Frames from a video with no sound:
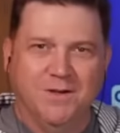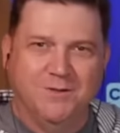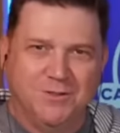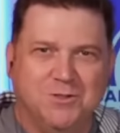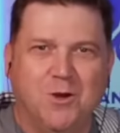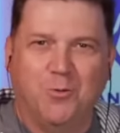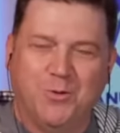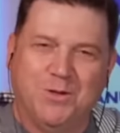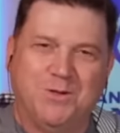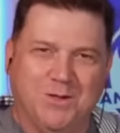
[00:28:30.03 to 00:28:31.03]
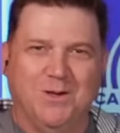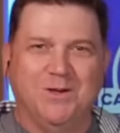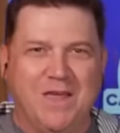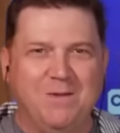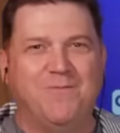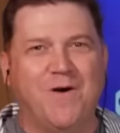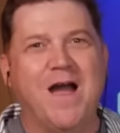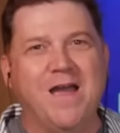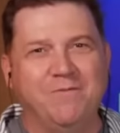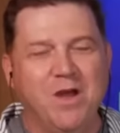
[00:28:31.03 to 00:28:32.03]
just note that Game
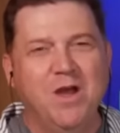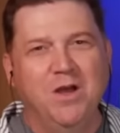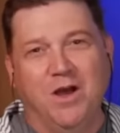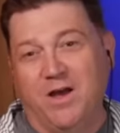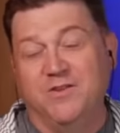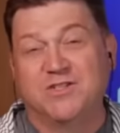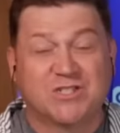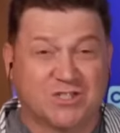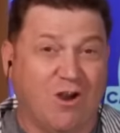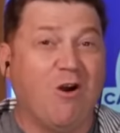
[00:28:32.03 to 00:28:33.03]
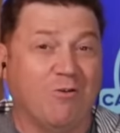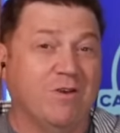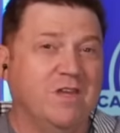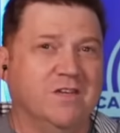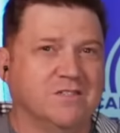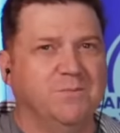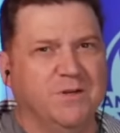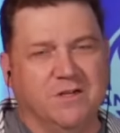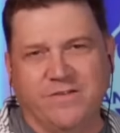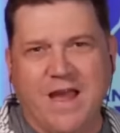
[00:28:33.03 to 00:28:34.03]
5, the start is the
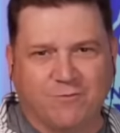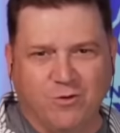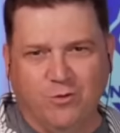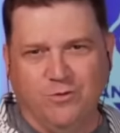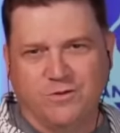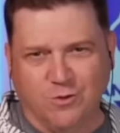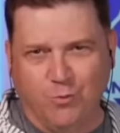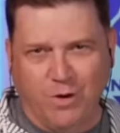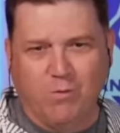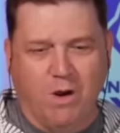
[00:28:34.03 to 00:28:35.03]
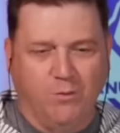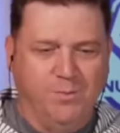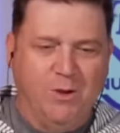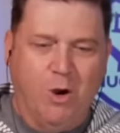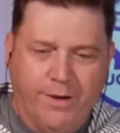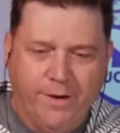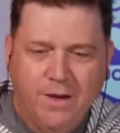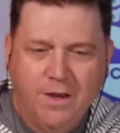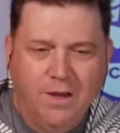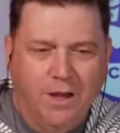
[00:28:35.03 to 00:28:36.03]
middle of the afternoon. So rink wide would be on
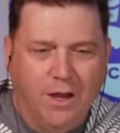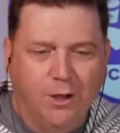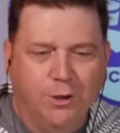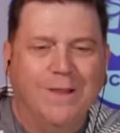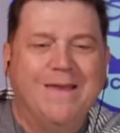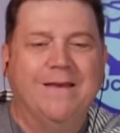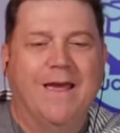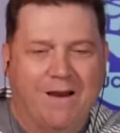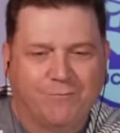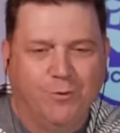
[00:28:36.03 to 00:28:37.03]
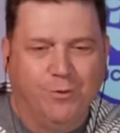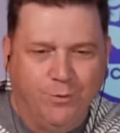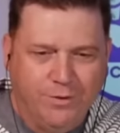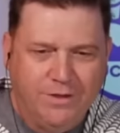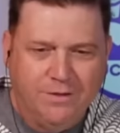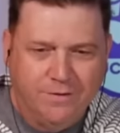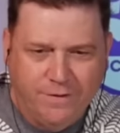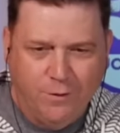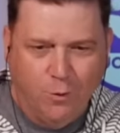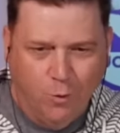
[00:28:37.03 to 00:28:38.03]
late afternoon into
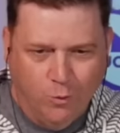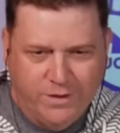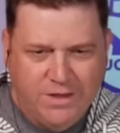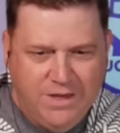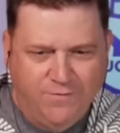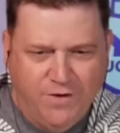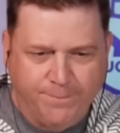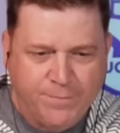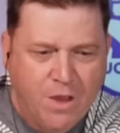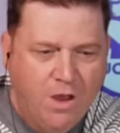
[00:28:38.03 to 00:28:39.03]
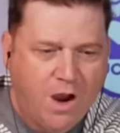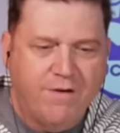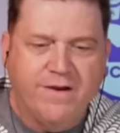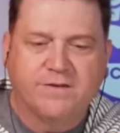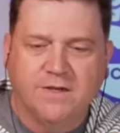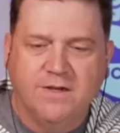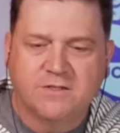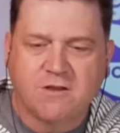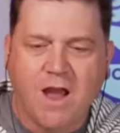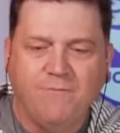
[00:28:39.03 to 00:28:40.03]
the early evening. All right,
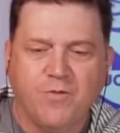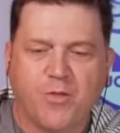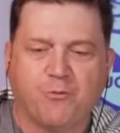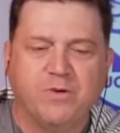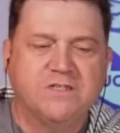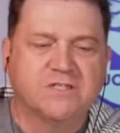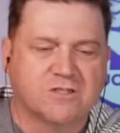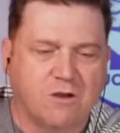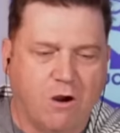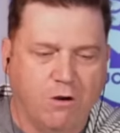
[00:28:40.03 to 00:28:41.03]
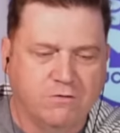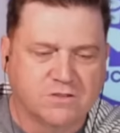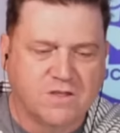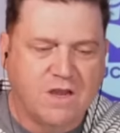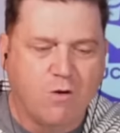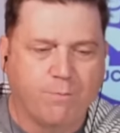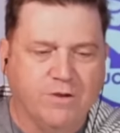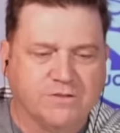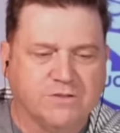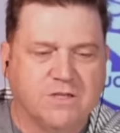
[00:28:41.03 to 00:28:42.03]
it's time for the 3 stars. They are a
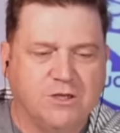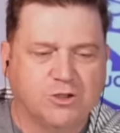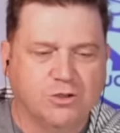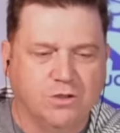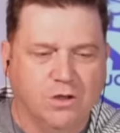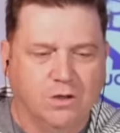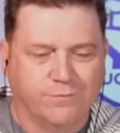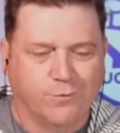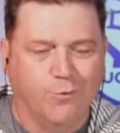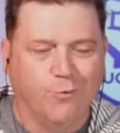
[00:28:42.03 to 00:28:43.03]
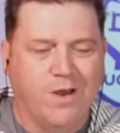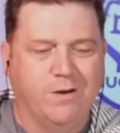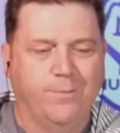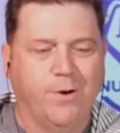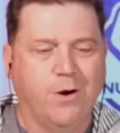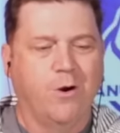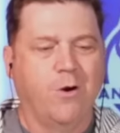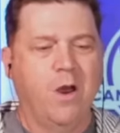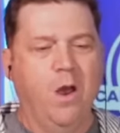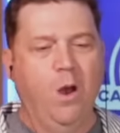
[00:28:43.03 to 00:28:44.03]
presentation of Greta
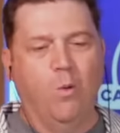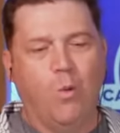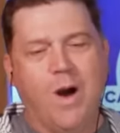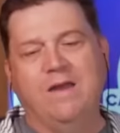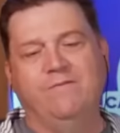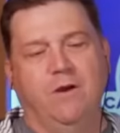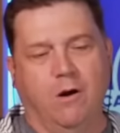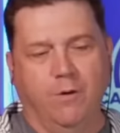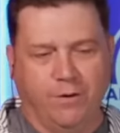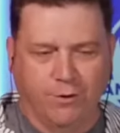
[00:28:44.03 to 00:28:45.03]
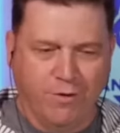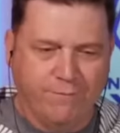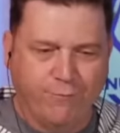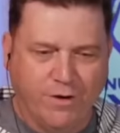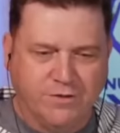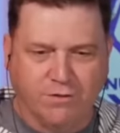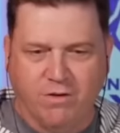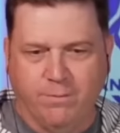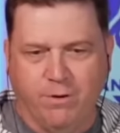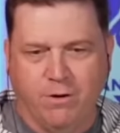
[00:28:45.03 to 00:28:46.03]
Bar YVR, and our great friends at
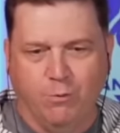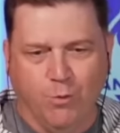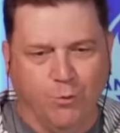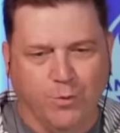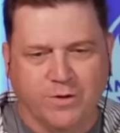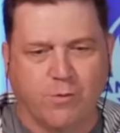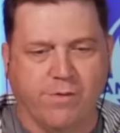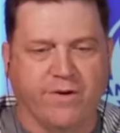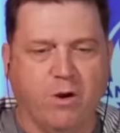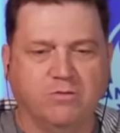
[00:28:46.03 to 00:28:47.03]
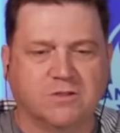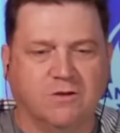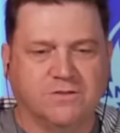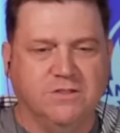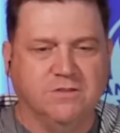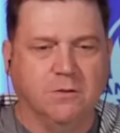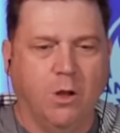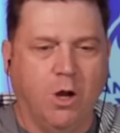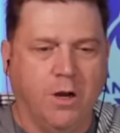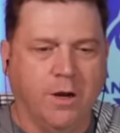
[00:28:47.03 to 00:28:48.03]
Greta Bar were terrific hosts all season
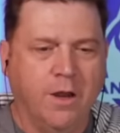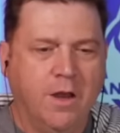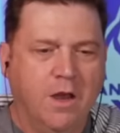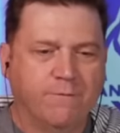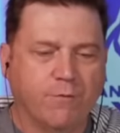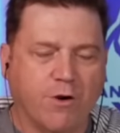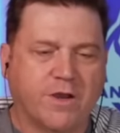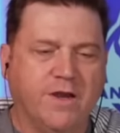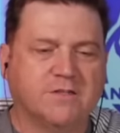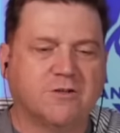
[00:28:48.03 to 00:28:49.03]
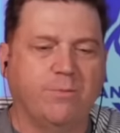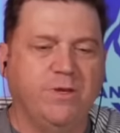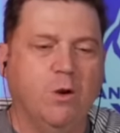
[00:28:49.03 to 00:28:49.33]
long for our Canucks Army